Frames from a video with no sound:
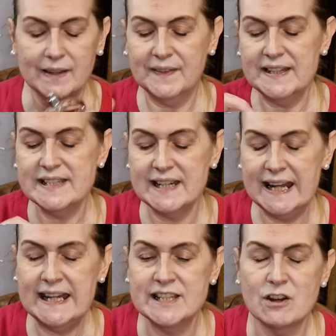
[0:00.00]
This
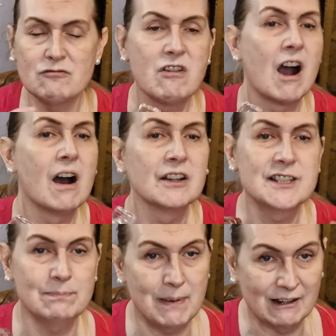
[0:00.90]
is
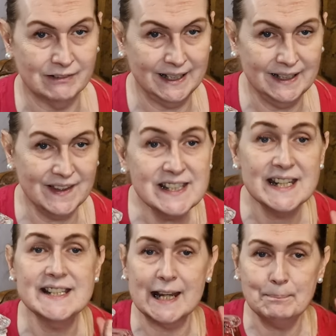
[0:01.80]
raspberry. This
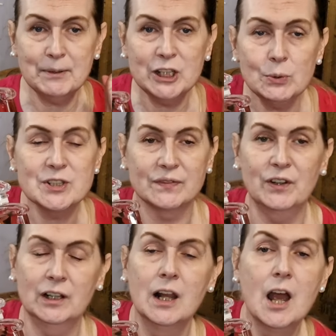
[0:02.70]
is a
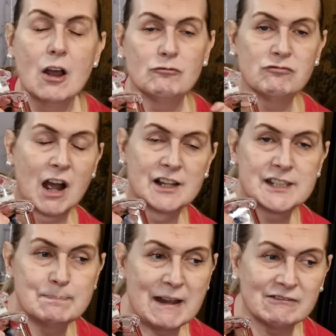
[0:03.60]
beautiful
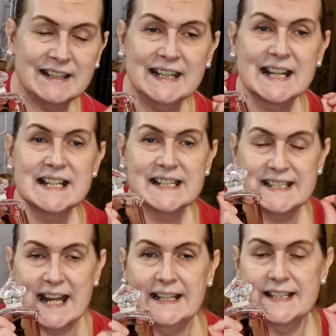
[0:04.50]
raspberry
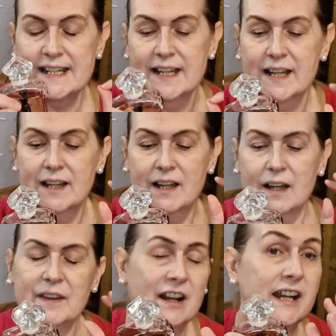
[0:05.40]
scent
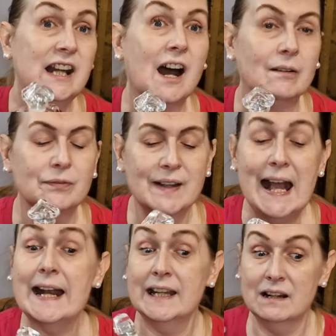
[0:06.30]
that I love,
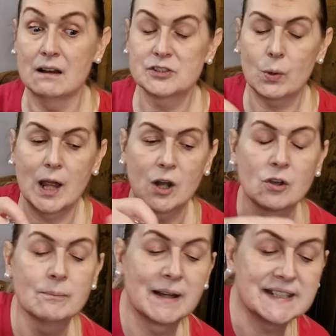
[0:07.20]
and it lasts quite
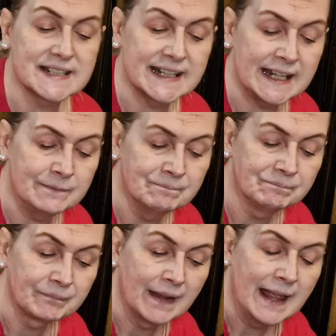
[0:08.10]
long on my skin.
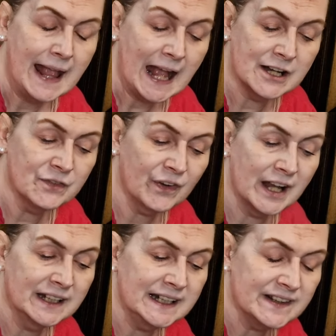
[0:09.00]
And
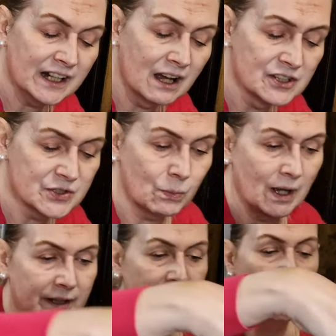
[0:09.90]
finally, the last
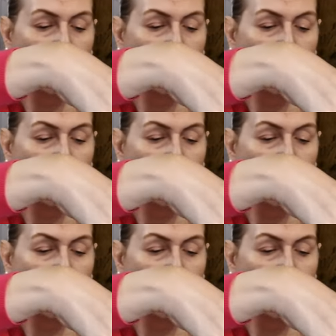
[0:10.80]
one,